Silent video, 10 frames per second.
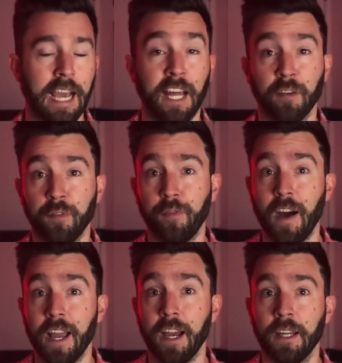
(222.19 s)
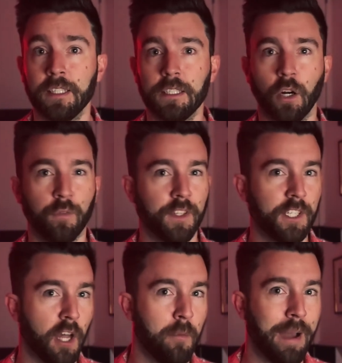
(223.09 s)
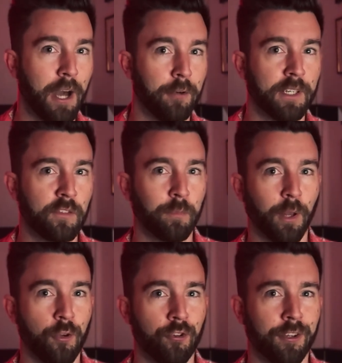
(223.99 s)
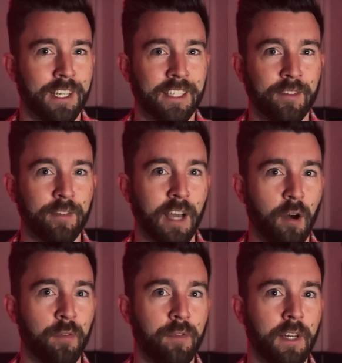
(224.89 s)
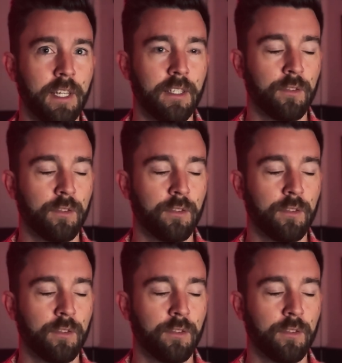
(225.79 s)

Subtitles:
and fire of the gunpowder explosion itself